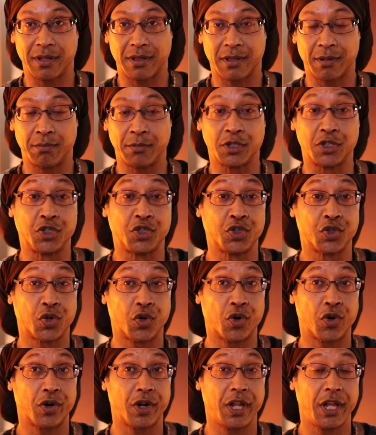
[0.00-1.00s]
But the
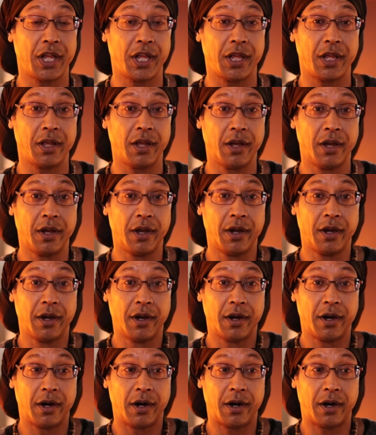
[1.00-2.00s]
majority
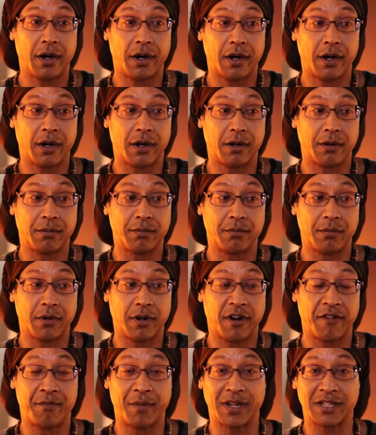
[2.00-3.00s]

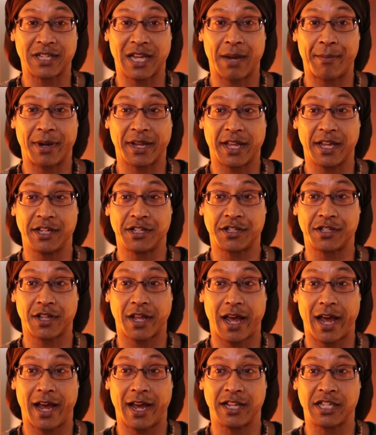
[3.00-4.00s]
of my time, I
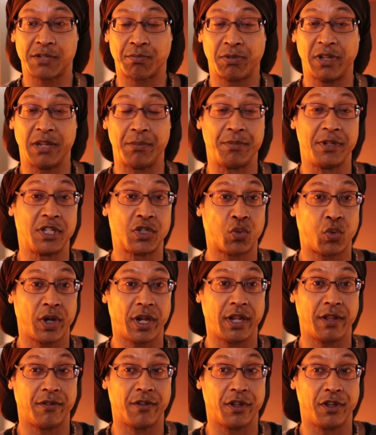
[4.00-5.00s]
guess, I split
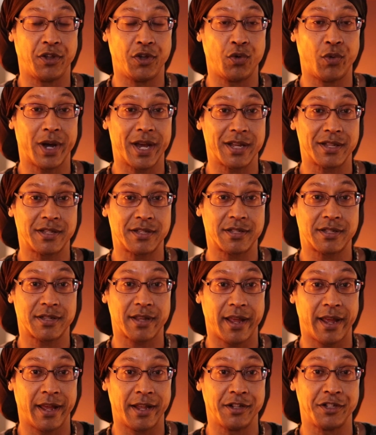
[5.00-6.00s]
between the
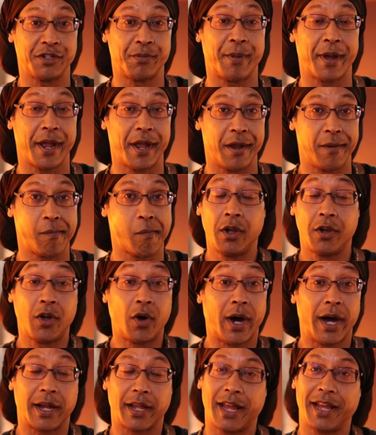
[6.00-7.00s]
U.S. and Japan.
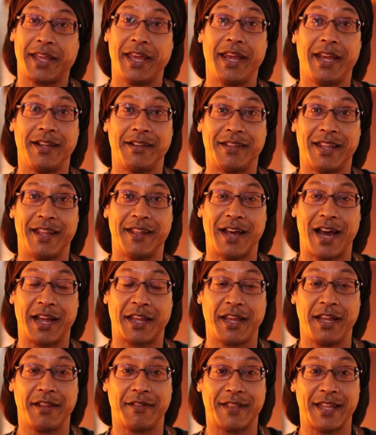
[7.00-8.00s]
No, again,
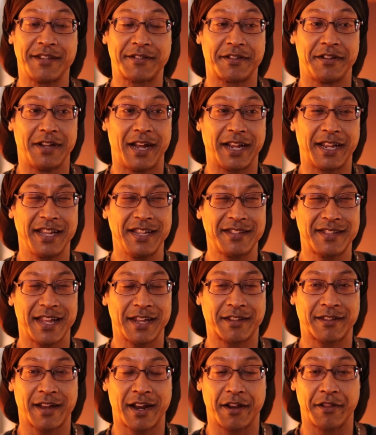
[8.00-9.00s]
I
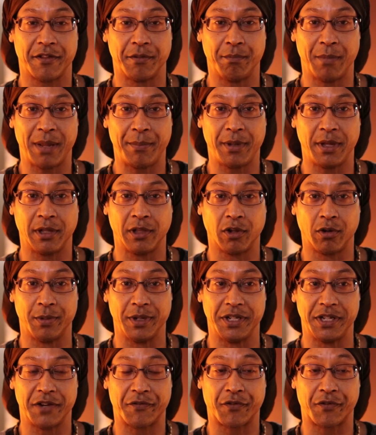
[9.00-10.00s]
guess that's kind of maybe a
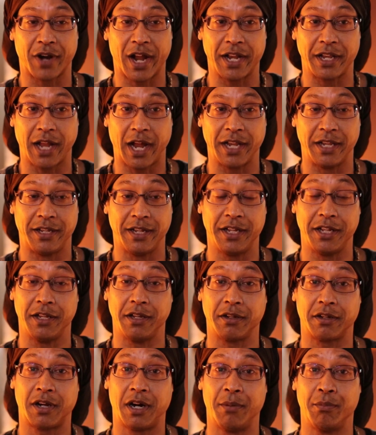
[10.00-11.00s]
little bit different. I
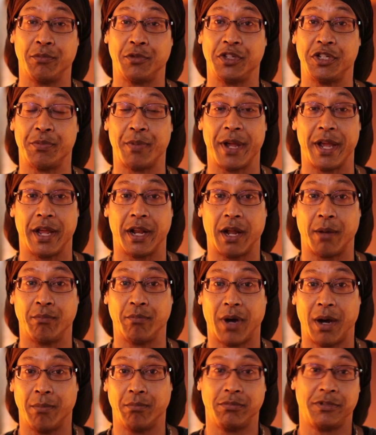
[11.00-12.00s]
didn't come to
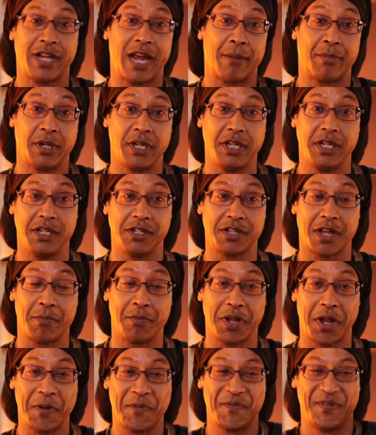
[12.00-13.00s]
Japan. I'm Japanese.
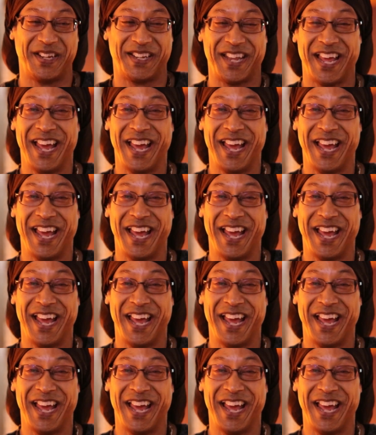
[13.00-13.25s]
I mean.